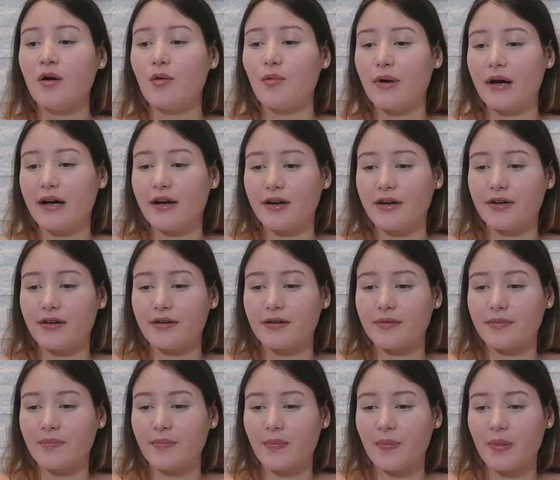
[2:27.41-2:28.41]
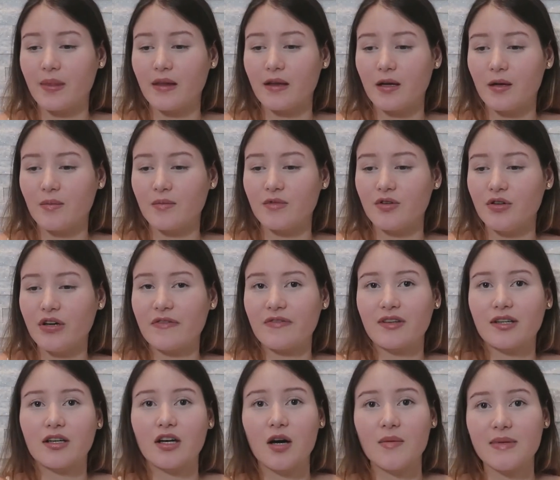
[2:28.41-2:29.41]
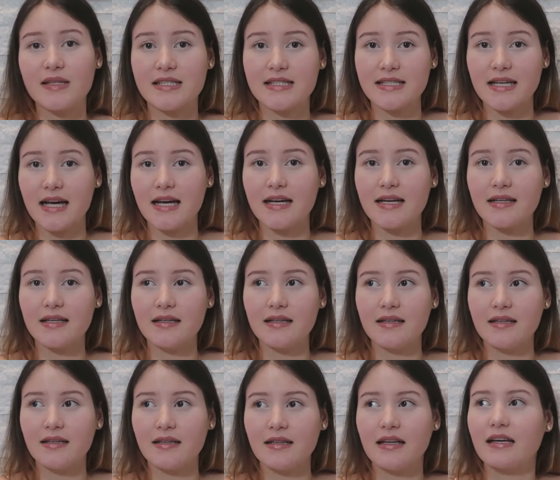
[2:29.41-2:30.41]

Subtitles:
where you have to come inside.